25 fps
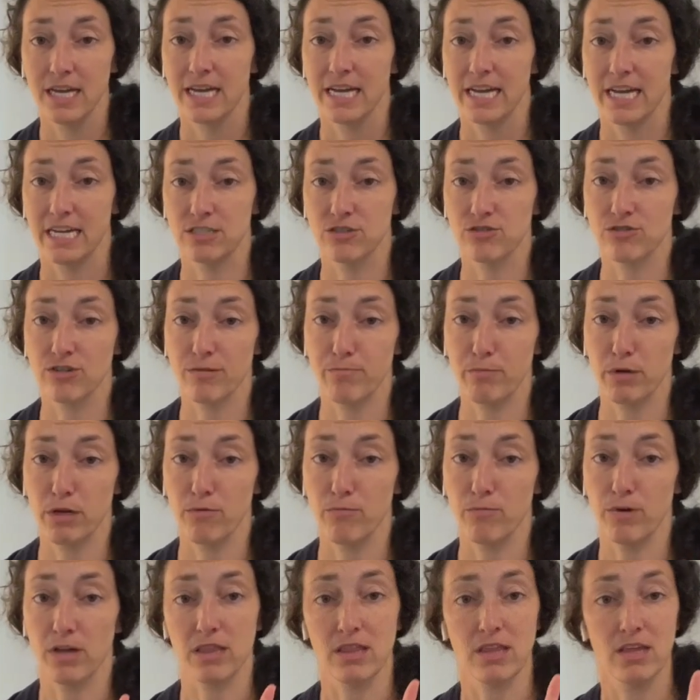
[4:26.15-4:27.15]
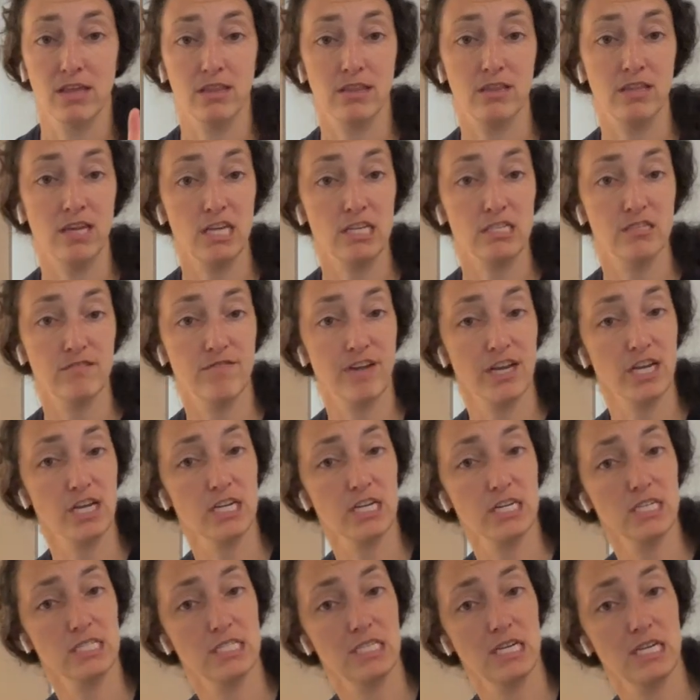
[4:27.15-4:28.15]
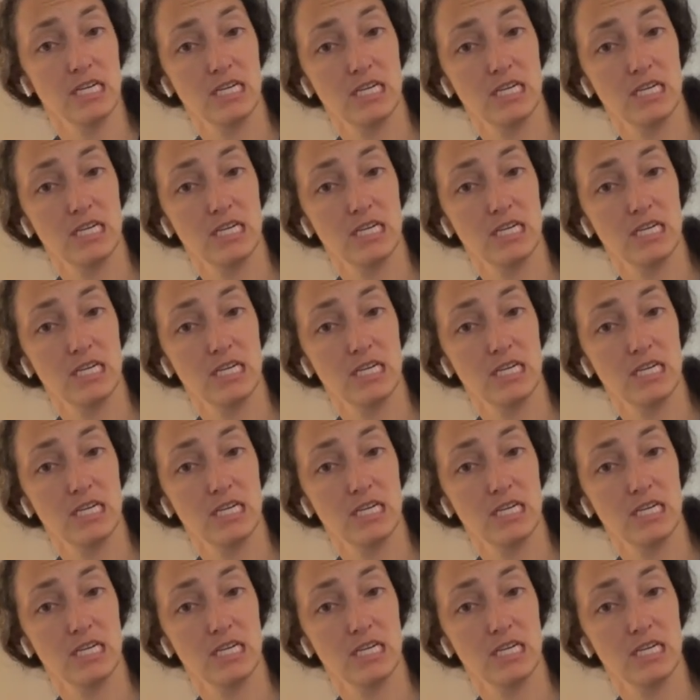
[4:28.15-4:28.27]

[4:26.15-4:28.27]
is gripping with these fingers